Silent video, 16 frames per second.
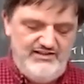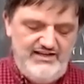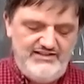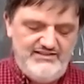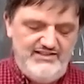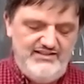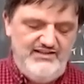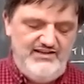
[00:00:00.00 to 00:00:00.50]

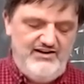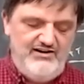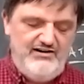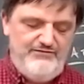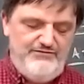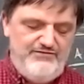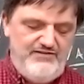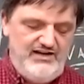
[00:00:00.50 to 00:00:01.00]
collecting the
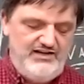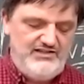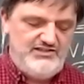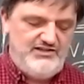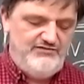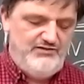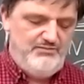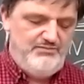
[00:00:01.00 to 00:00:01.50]

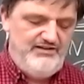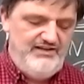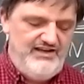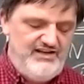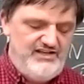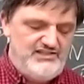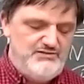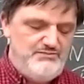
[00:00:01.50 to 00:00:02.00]
artifacts of the
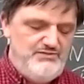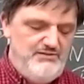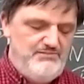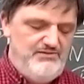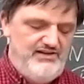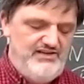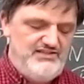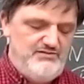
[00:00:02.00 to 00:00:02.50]
planet's
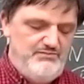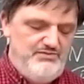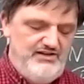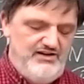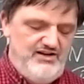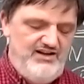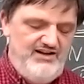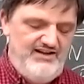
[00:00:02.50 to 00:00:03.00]
people as a
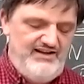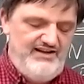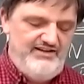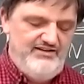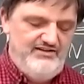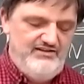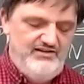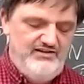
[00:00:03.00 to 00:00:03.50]
bit odd.
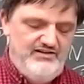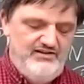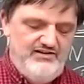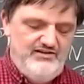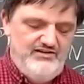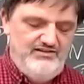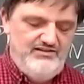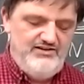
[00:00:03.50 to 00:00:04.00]

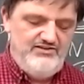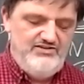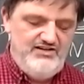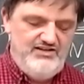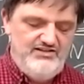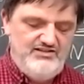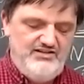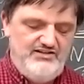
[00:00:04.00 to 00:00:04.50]
Their
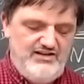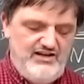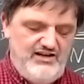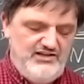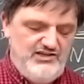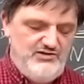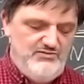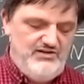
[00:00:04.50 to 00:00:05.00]
need to
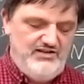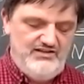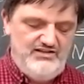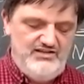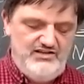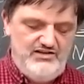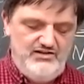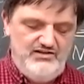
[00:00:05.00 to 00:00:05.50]
document
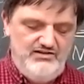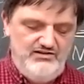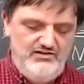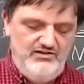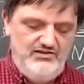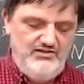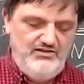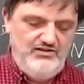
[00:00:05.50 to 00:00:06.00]
the
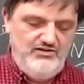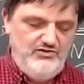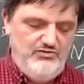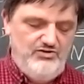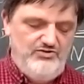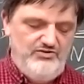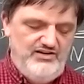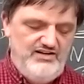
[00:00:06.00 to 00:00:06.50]

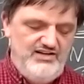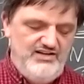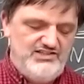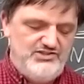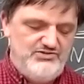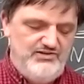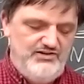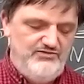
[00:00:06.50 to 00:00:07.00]
quote,
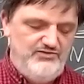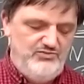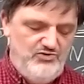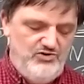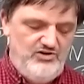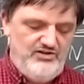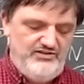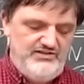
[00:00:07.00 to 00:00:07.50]
history of the
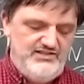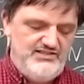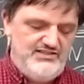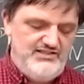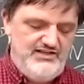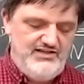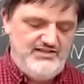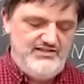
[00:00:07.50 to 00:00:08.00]
world
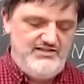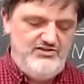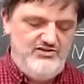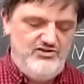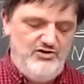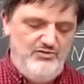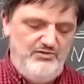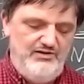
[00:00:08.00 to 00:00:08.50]
is seen as a
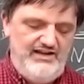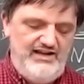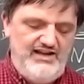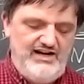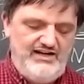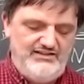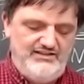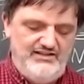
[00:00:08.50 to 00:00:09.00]
noble
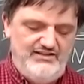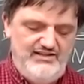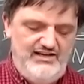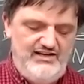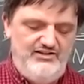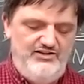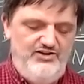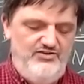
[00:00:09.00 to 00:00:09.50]
act that
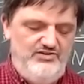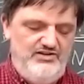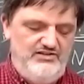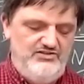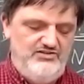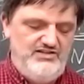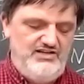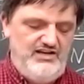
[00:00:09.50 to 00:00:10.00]
they alone
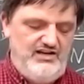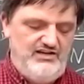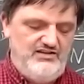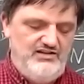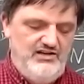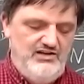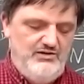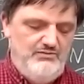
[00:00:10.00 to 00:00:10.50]

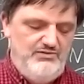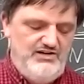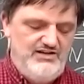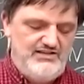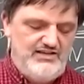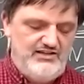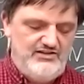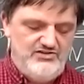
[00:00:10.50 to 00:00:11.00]
undertake,
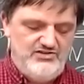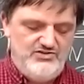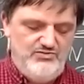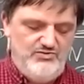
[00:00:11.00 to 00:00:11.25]
because others,